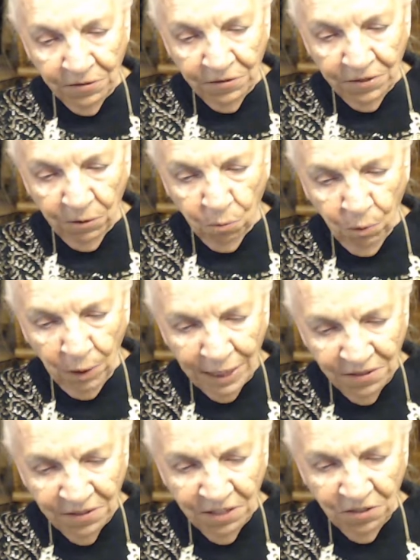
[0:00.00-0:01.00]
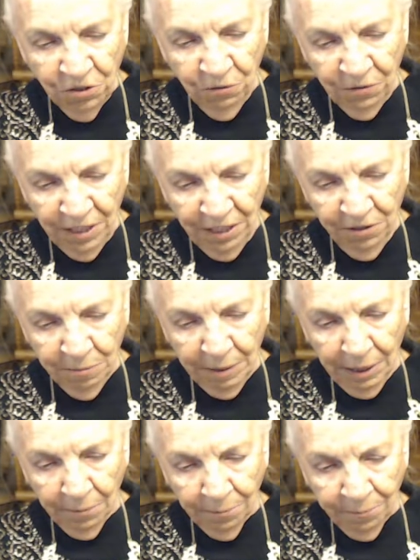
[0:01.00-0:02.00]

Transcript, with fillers: said, What is this you've done to me?